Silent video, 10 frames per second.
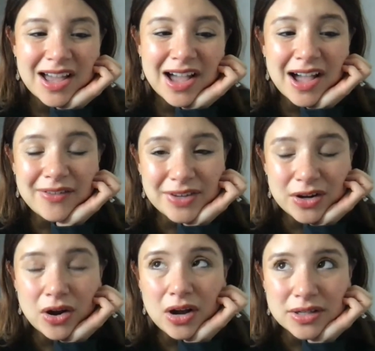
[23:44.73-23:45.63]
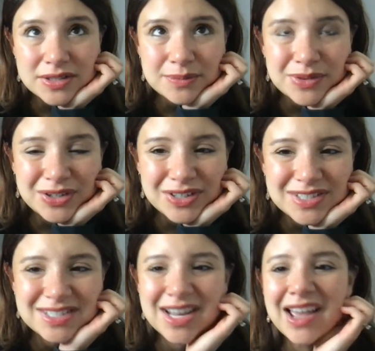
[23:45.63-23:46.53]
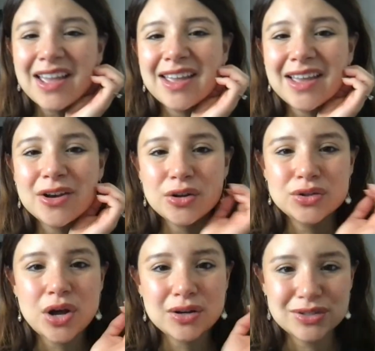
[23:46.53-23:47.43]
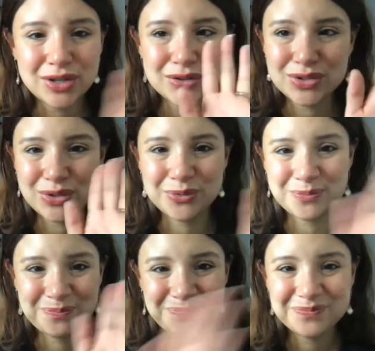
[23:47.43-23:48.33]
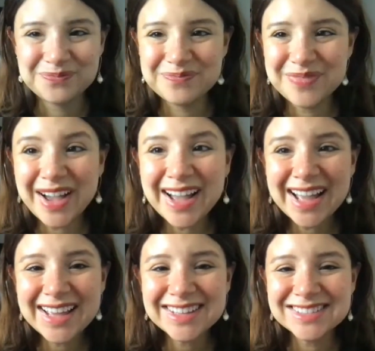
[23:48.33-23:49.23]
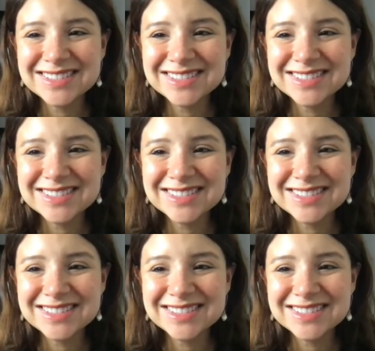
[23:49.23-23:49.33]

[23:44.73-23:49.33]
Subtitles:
Have an awesome Thursday, and I'll talk to y'all soon. Bye.